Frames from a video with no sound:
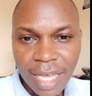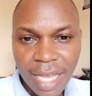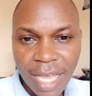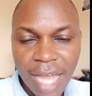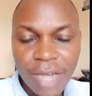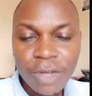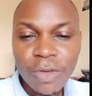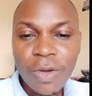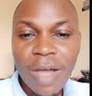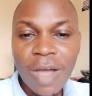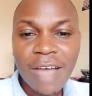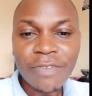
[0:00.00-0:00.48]

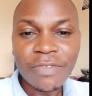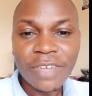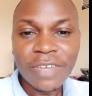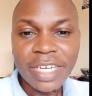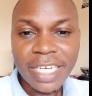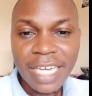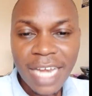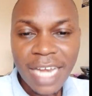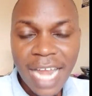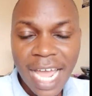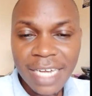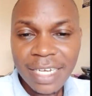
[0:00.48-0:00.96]
and you
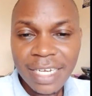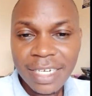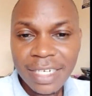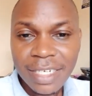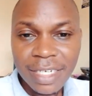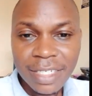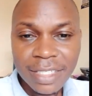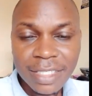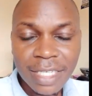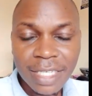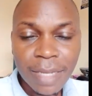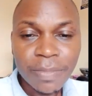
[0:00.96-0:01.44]
haven't learned
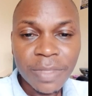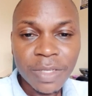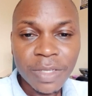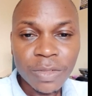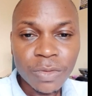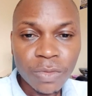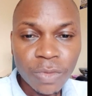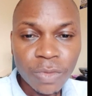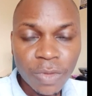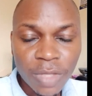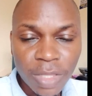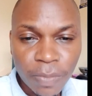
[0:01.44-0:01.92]
something
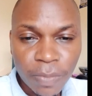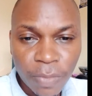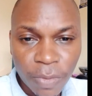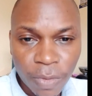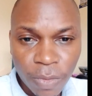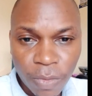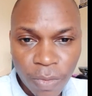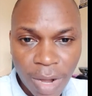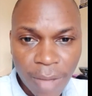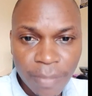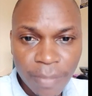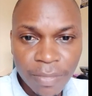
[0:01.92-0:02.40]
to do with the
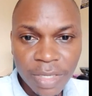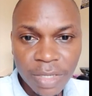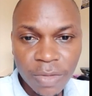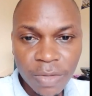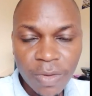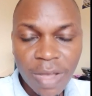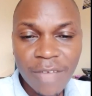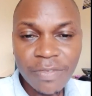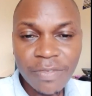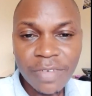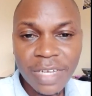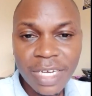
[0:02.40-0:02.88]
programming,
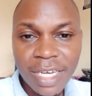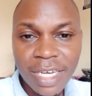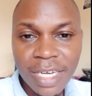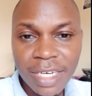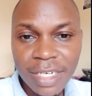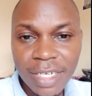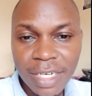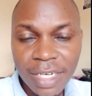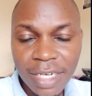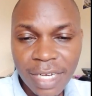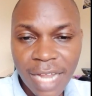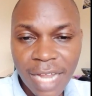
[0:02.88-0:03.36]
you haven't
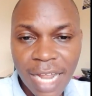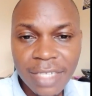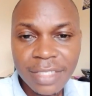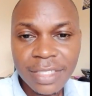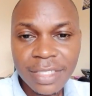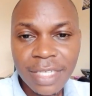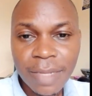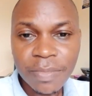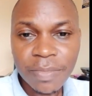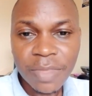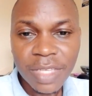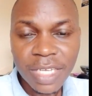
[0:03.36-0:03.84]
learned
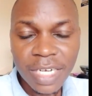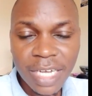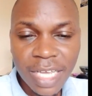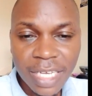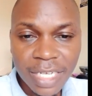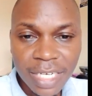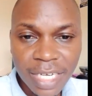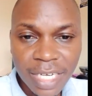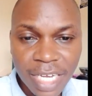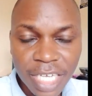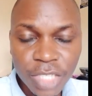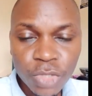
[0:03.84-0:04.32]
something
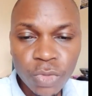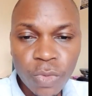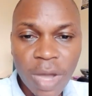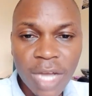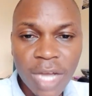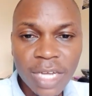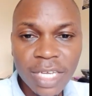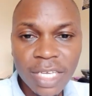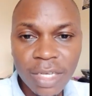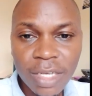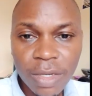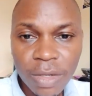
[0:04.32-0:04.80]
like
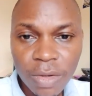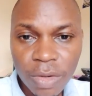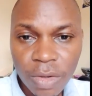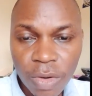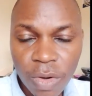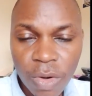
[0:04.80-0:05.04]
networking,